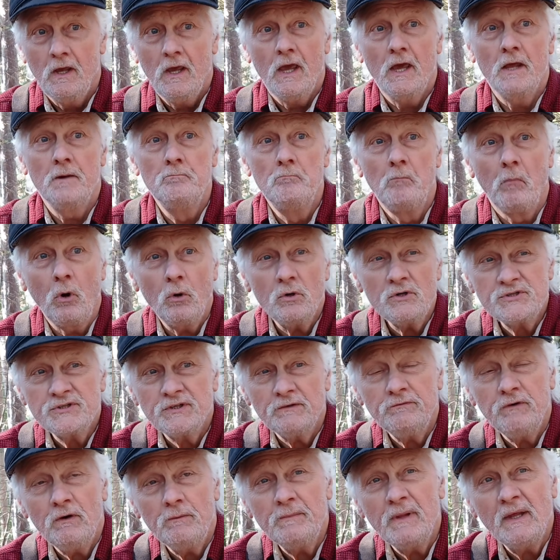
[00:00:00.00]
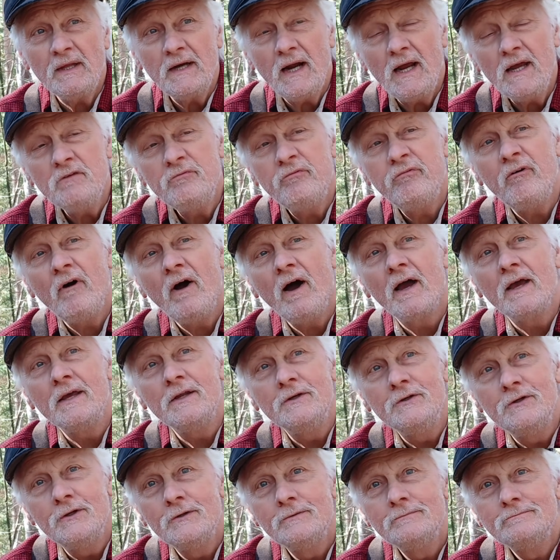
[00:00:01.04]
And most of them that I
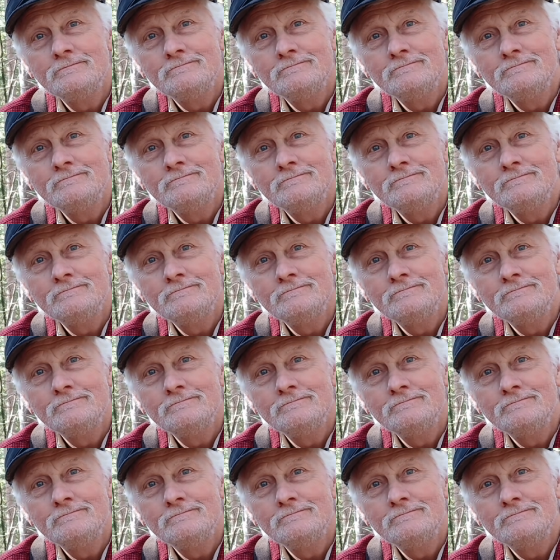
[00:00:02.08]
find,